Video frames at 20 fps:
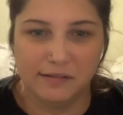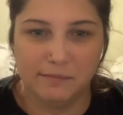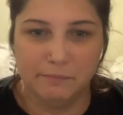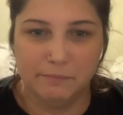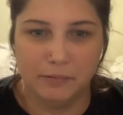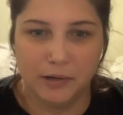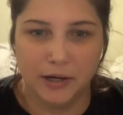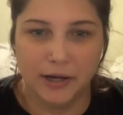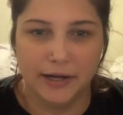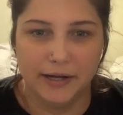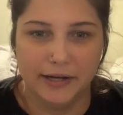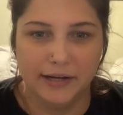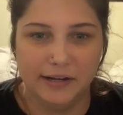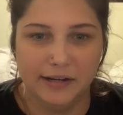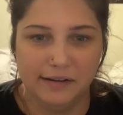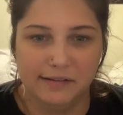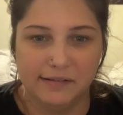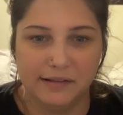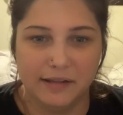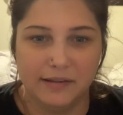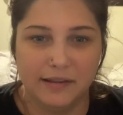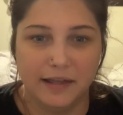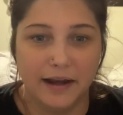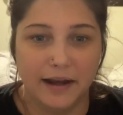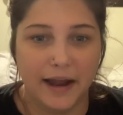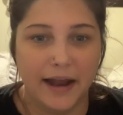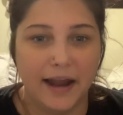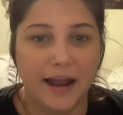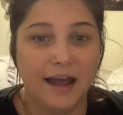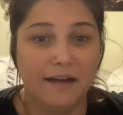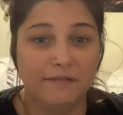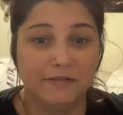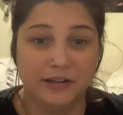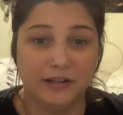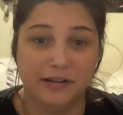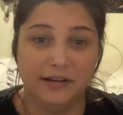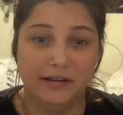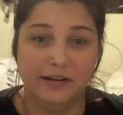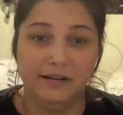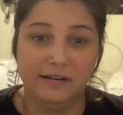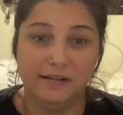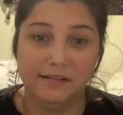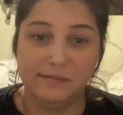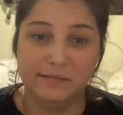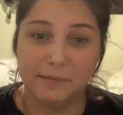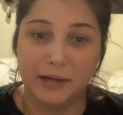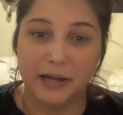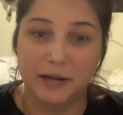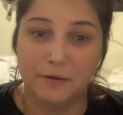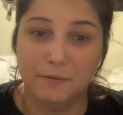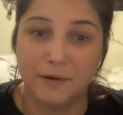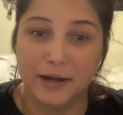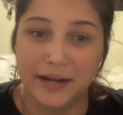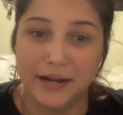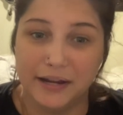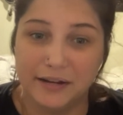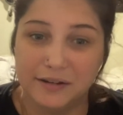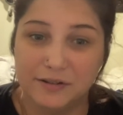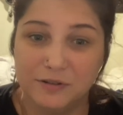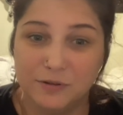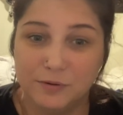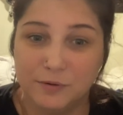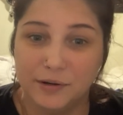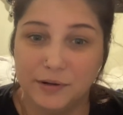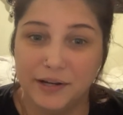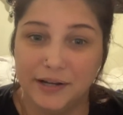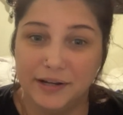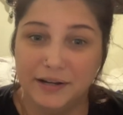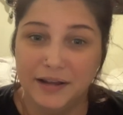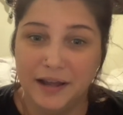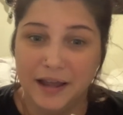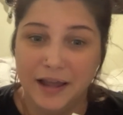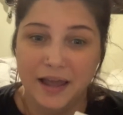but he said that I have to ease my way into it.